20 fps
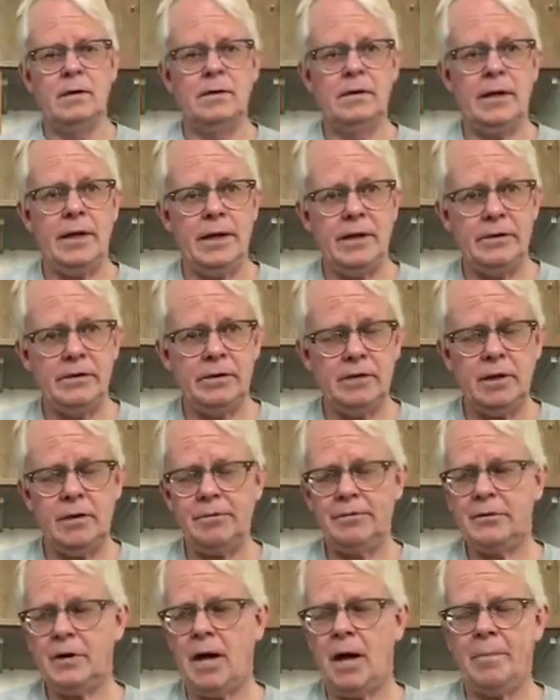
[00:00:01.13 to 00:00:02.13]
Today's
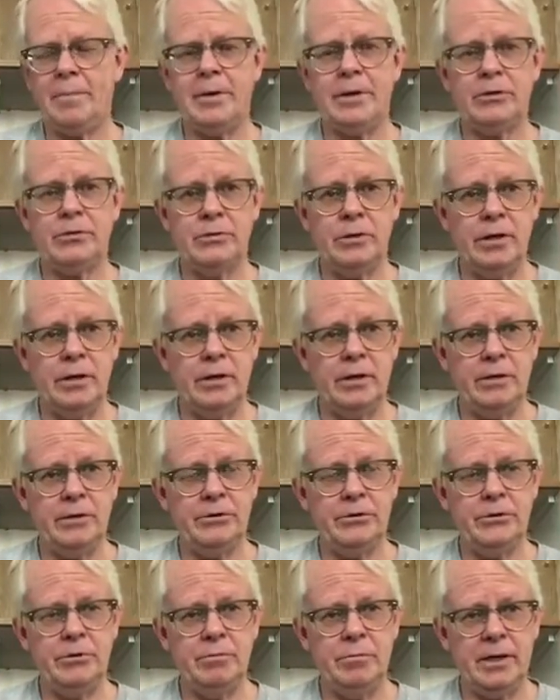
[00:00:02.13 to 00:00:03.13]
tough topic, treated in
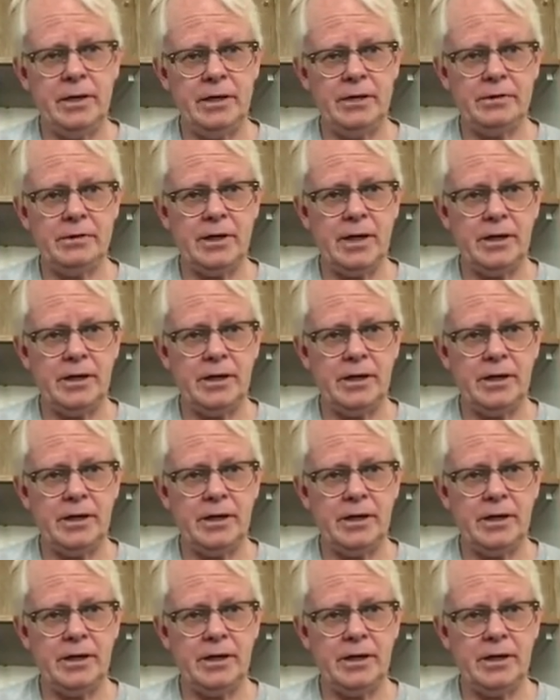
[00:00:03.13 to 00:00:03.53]
2 minutes,